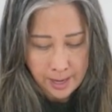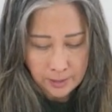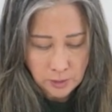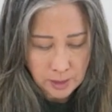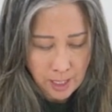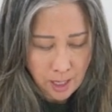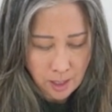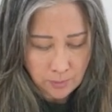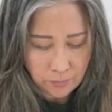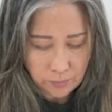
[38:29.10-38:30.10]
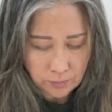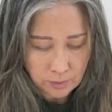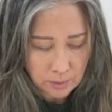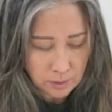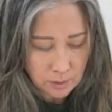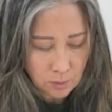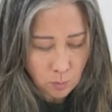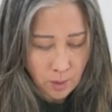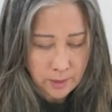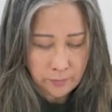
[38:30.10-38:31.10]
actually have
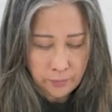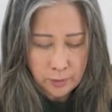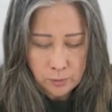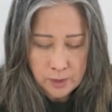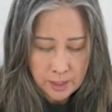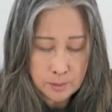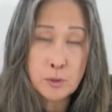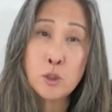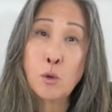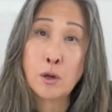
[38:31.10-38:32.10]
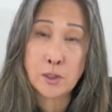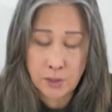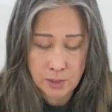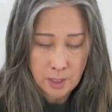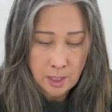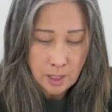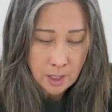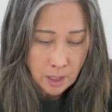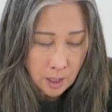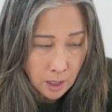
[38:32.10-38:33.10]
quite a few denim shorts
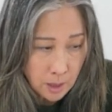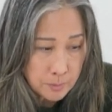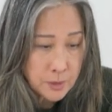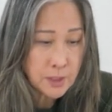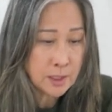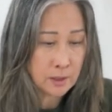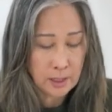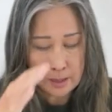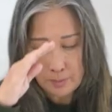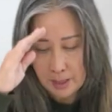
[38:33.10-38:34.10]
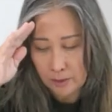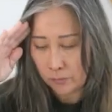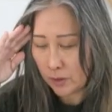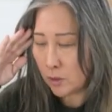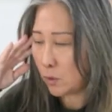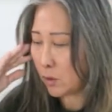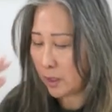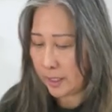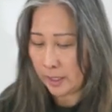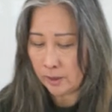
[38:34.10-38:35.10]
still in my
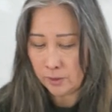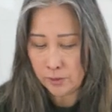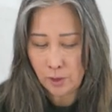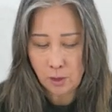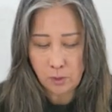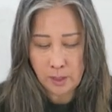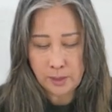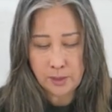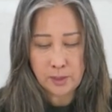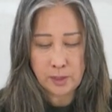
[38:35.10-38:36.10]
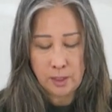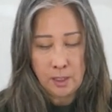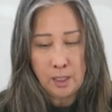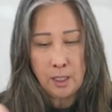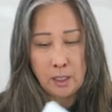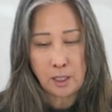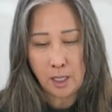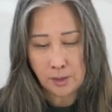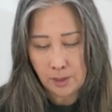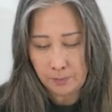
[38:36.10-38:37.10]
inventory, so it's not
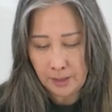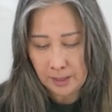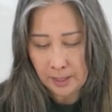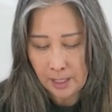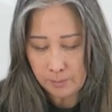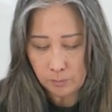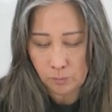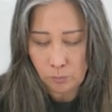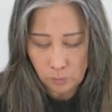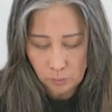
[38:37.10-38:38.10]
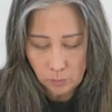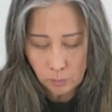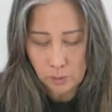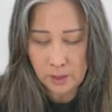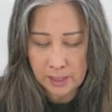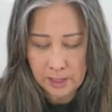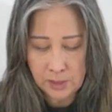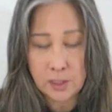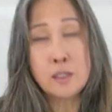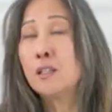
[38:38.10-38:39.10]
something that I'm really
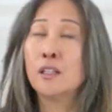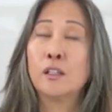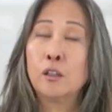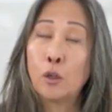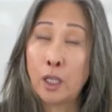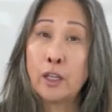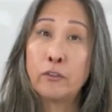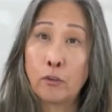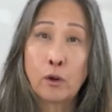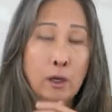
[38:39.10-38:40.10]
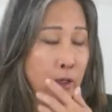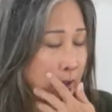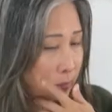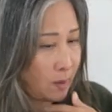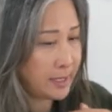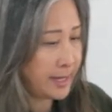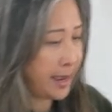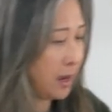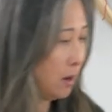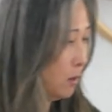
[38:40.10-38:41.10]
looking for right now.